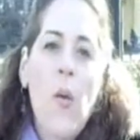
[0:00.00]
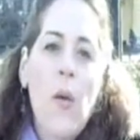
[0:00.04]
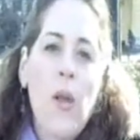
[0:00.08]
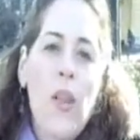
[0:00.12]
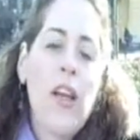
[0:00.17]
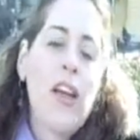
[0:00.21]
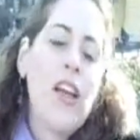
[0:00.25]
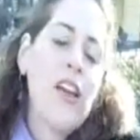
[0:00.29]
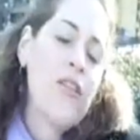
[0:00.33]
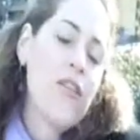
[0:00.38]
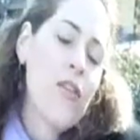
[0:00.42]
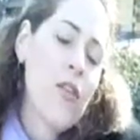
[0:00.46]
We're
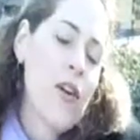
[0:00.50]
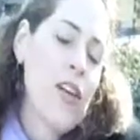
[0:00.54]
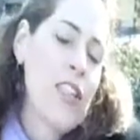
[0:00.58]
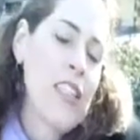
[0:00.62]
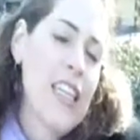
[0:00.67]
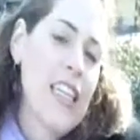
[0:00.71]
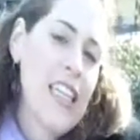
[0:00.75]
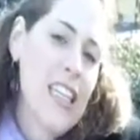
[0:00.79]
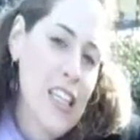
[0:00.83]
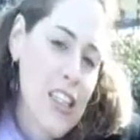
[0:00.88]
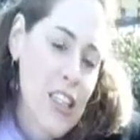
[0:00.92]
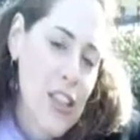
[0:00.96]
looking
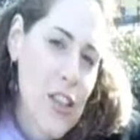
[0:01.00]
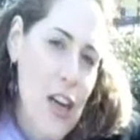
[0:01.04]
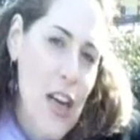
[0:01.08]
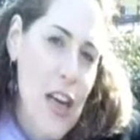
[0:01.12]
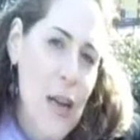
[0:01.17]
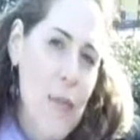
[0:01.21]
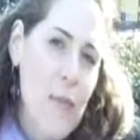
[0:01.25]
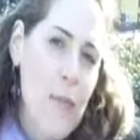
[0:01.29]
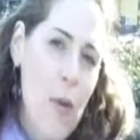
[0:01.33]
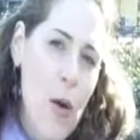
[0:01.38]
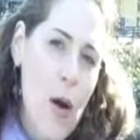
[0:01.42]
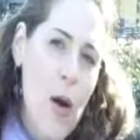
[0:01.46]
forward to
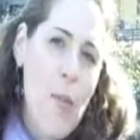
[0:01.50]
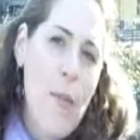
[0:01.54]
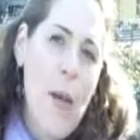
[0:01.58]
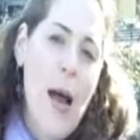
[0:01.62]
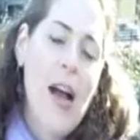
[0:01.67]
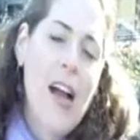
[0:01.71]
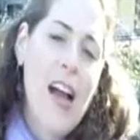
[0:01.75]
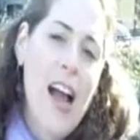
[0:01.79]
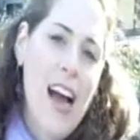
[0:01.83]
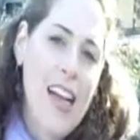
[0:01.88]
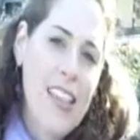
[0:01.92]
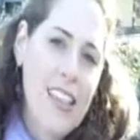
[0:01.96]
illustrating more
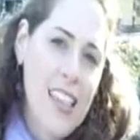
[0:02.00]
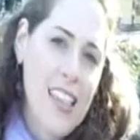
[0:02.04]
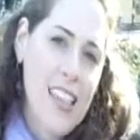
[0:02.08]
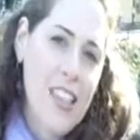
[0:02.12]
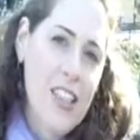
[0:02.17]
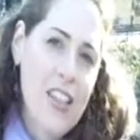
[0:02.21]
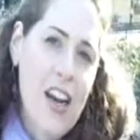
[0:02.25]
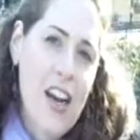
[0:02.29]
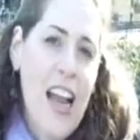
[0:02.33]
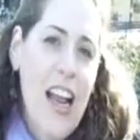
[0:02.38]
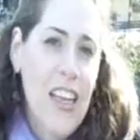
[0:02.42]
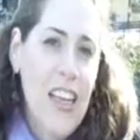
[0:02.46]
about
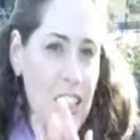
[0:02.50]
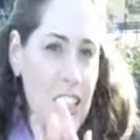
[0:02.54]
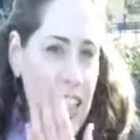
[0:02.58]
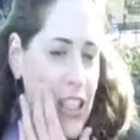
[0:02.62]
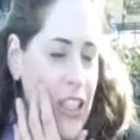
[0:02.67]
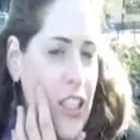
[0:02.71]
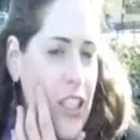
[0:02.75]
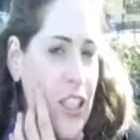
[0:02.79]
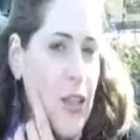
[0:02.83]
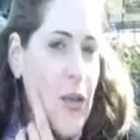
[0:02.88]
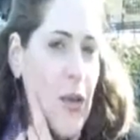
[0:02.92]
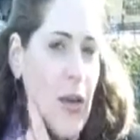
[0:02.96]
content
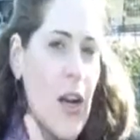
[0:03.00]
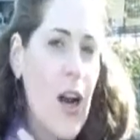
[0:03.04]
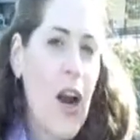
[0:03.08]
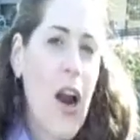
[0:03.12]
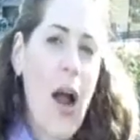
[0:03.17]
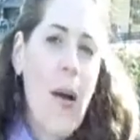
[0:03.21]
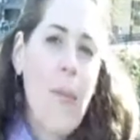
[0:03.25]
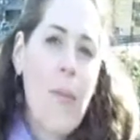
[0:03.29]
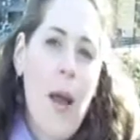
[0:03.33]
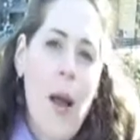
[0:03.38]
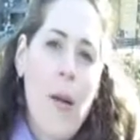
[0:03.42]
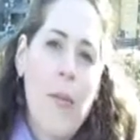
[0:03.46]
strategy to you in our
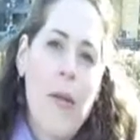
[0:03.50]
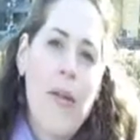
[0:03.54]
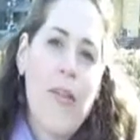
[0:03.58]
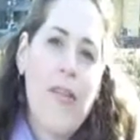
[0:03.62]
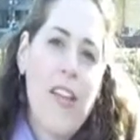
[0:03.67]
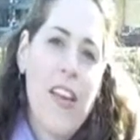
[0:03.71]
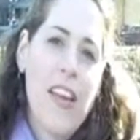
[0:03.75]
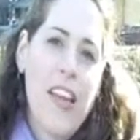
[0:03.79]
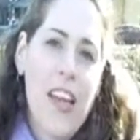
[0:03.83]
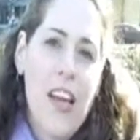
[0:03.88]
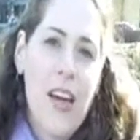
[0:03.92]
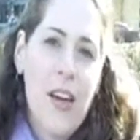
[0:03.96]
upcoming
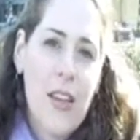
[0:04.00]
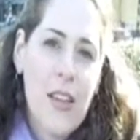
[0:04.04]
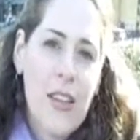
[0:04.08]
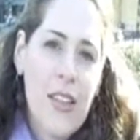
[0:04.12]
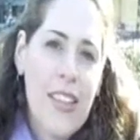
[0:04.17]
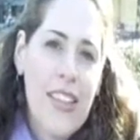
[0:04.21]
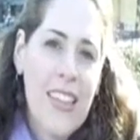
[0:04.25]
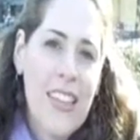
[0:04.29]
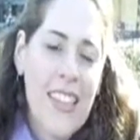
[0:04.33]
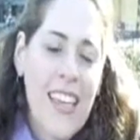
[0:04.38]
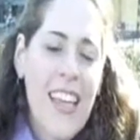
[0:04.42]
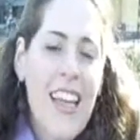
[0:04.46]
videos.
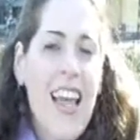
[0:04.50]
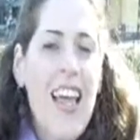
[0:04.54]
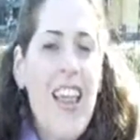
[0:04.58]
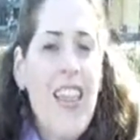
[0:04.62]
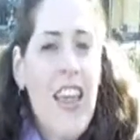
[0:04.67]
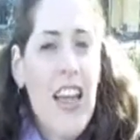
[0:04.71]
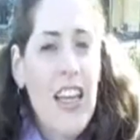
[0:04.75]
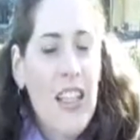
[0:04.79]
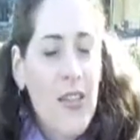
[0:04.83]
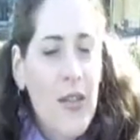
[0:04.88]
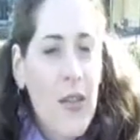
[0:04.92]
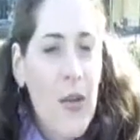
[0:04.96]

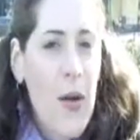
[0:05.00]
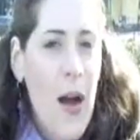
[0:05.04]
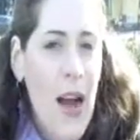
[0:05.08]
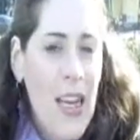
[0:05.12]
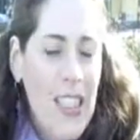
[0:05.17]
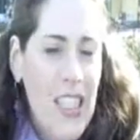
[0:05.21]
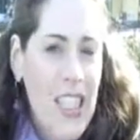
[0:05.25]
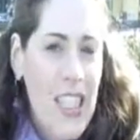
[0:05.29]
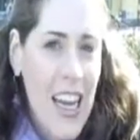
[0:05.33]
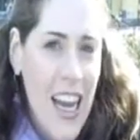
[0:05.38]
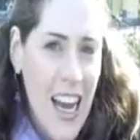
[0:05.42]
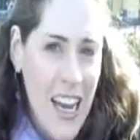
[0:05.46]
Thanks for
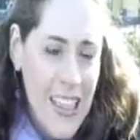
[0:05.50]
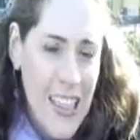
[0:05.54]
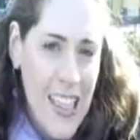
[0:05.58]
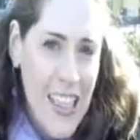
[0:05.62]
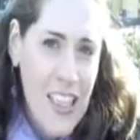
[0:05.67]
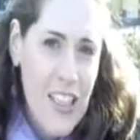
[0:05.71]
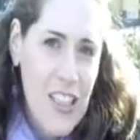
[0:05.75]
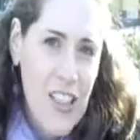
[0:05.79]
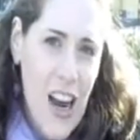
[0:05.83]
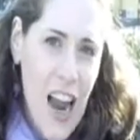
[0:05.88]
watching Content